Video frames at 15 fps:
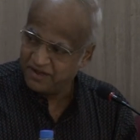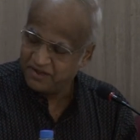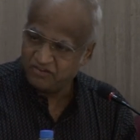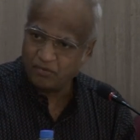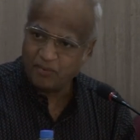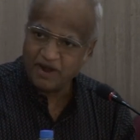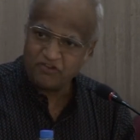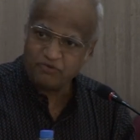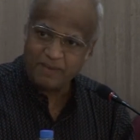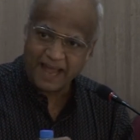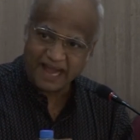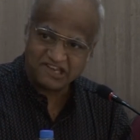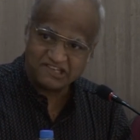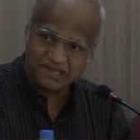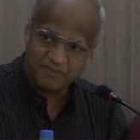So once we
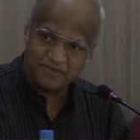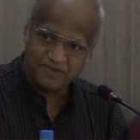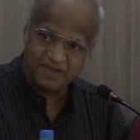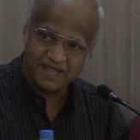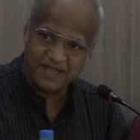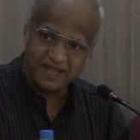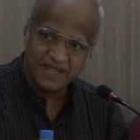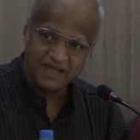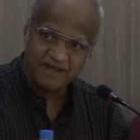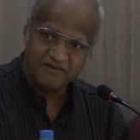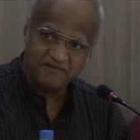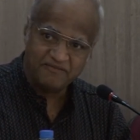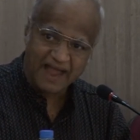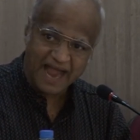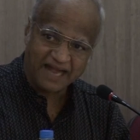accept the
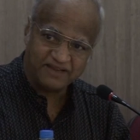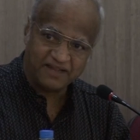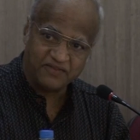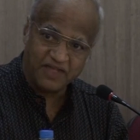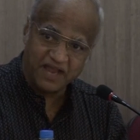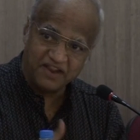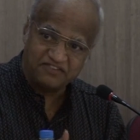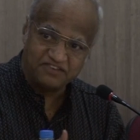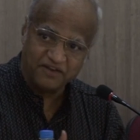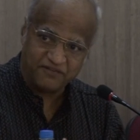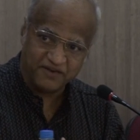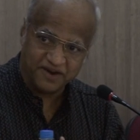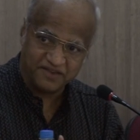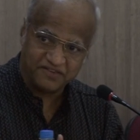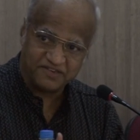fact that there is
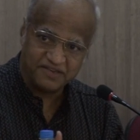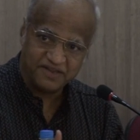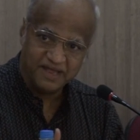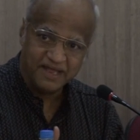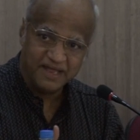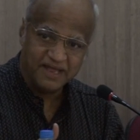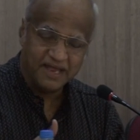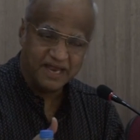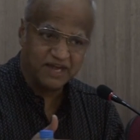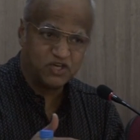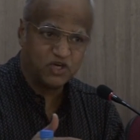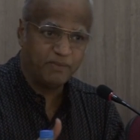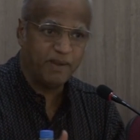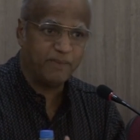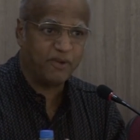difference, it
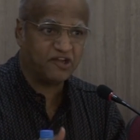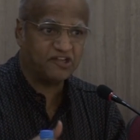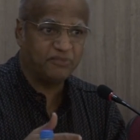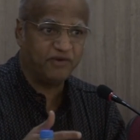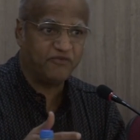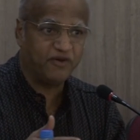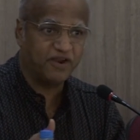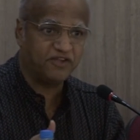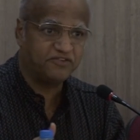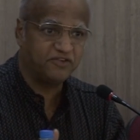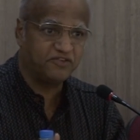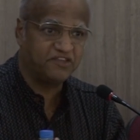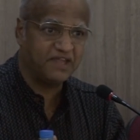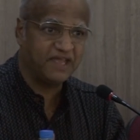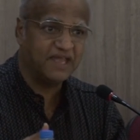should be possible for us
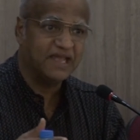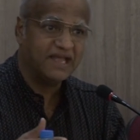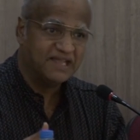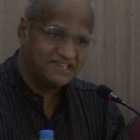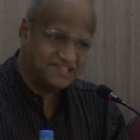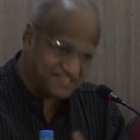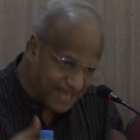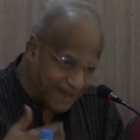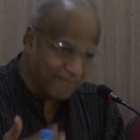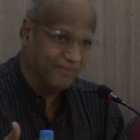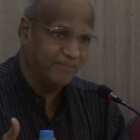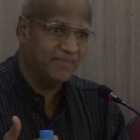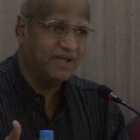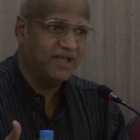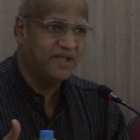to see
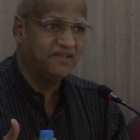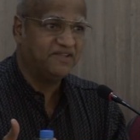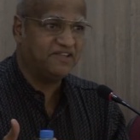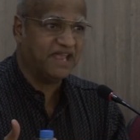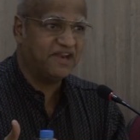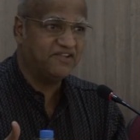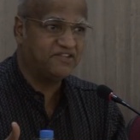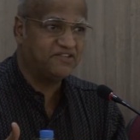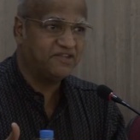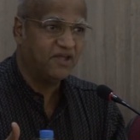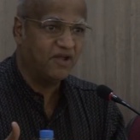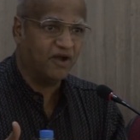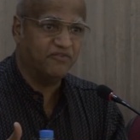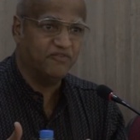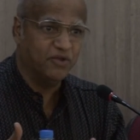some sense
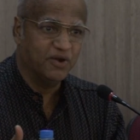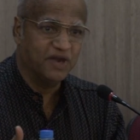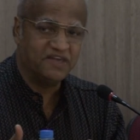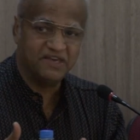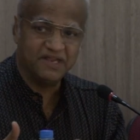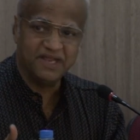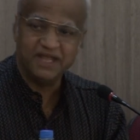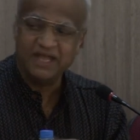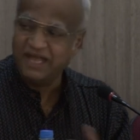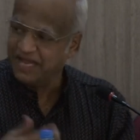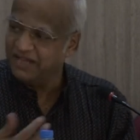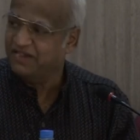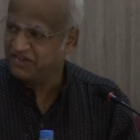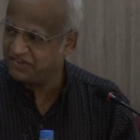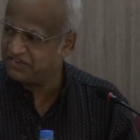of unity
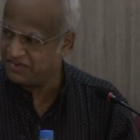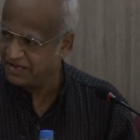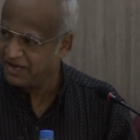in this